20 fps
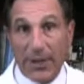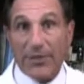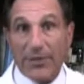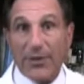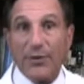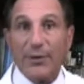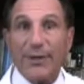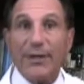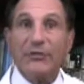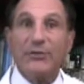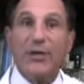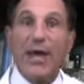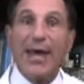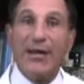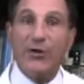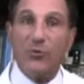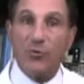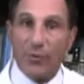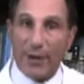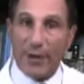There is
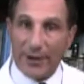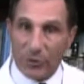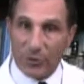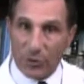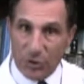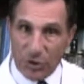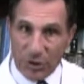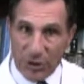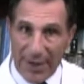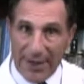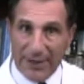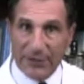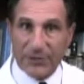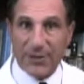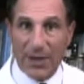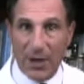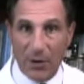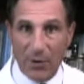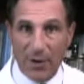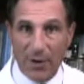a greater chance,
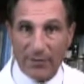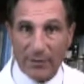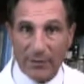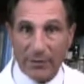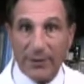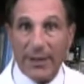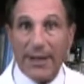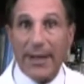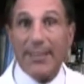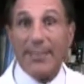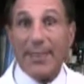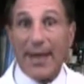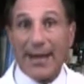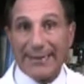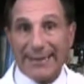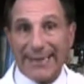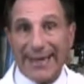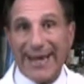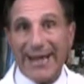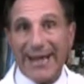however,
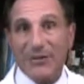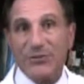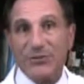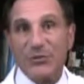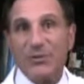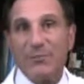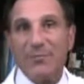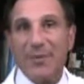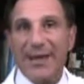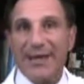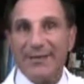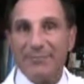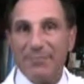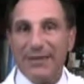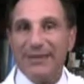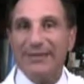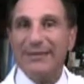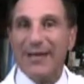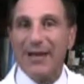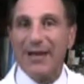that cancer may
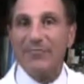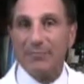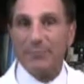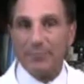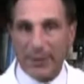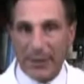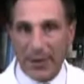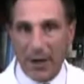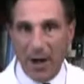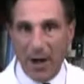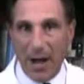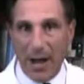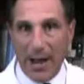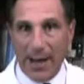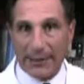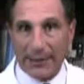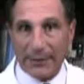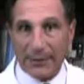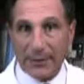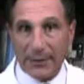be left
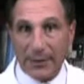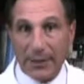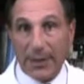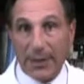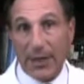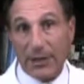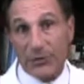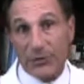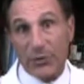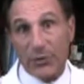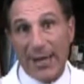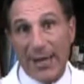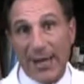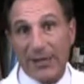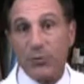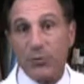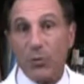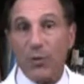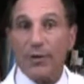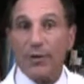behind. And so
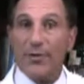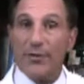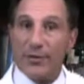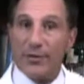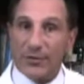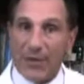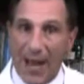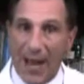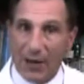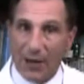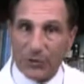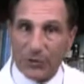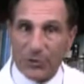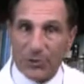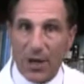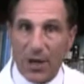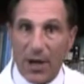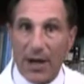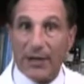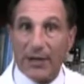that's one of the
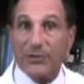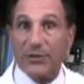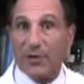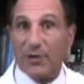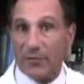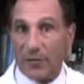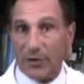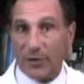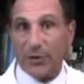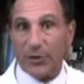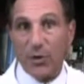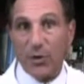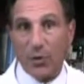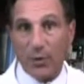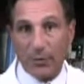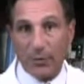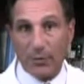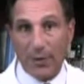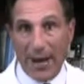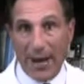downsides of
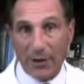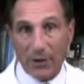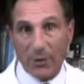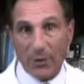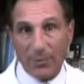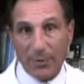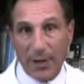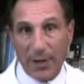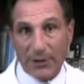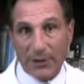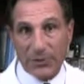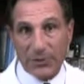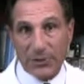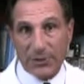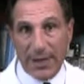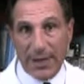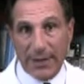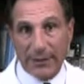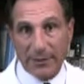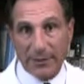undergoing radical
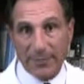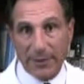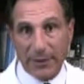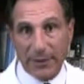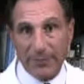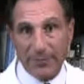prostatectomy.